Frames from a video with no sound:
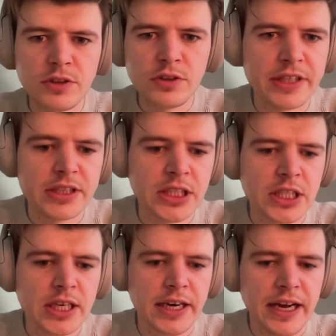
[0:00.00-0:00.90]
great.
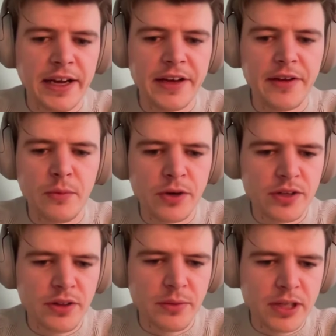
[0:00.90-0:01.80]
And I
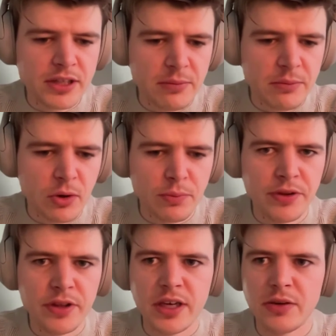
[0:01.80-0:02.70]
would in the meantime
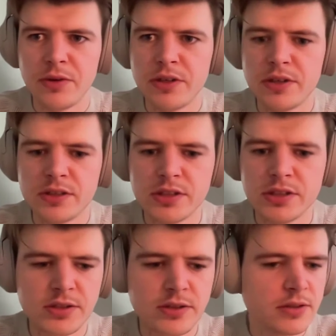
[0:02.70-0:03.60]
open the
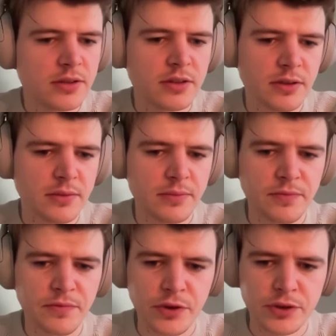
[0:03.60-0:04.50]
current
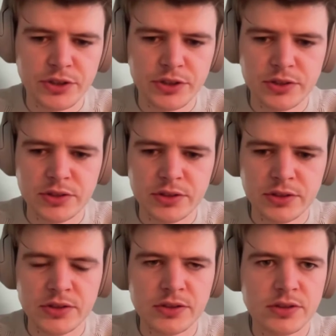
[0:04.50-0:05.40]
version
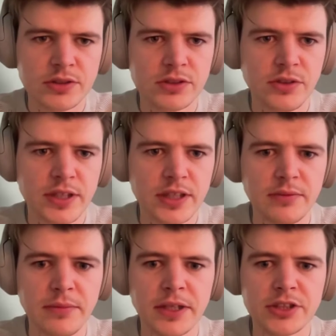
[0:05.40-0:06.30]
so I
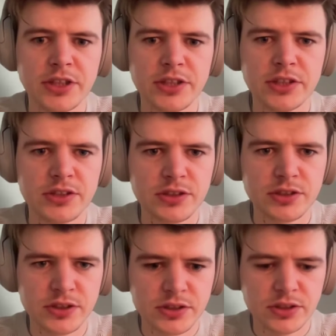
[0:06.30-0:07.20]
can make
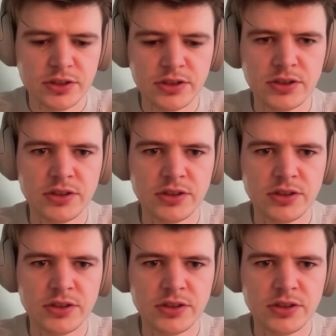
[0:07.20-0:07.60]
changes.